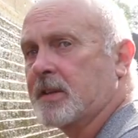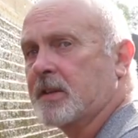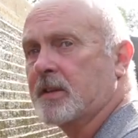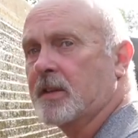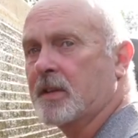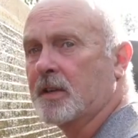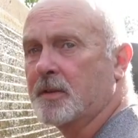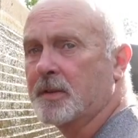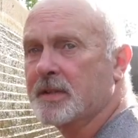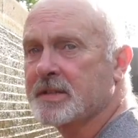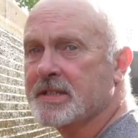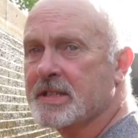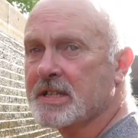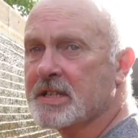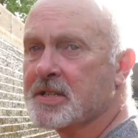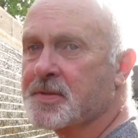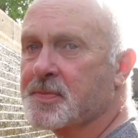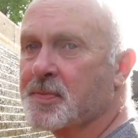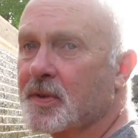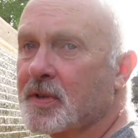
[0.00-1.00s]
don't know who it
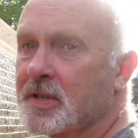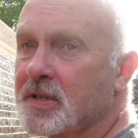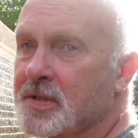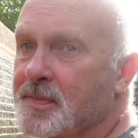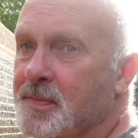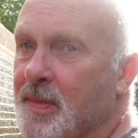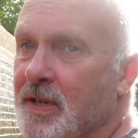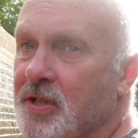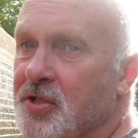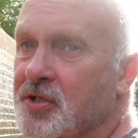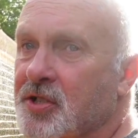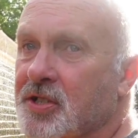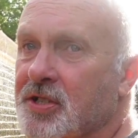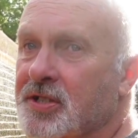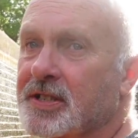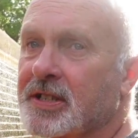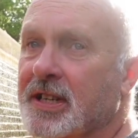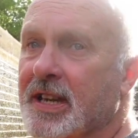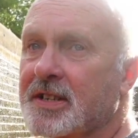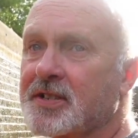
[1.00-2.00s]
is, but he's
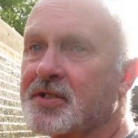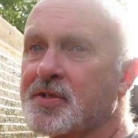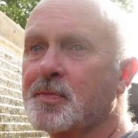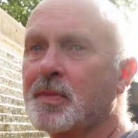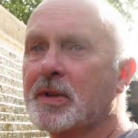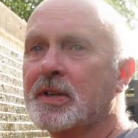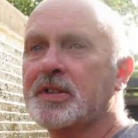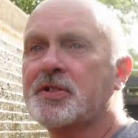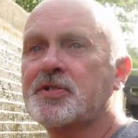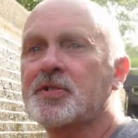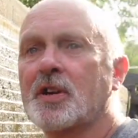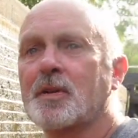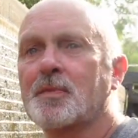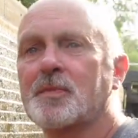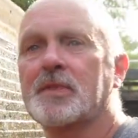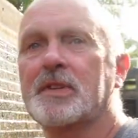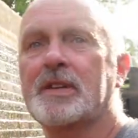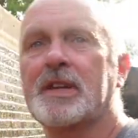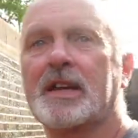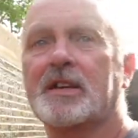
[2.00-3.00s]
managed to get somebody to
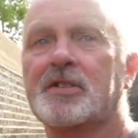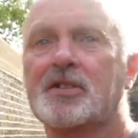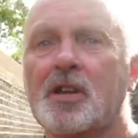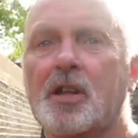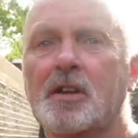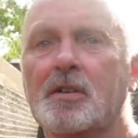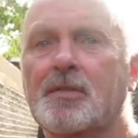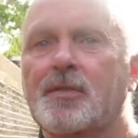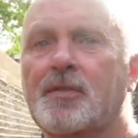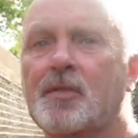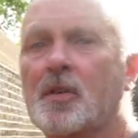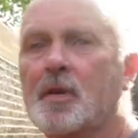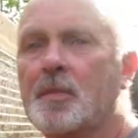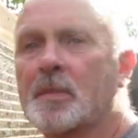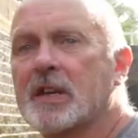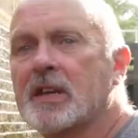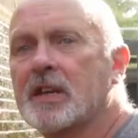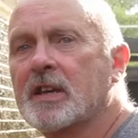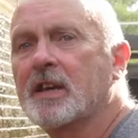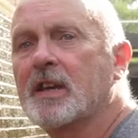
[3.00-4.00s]
open the next lock for me.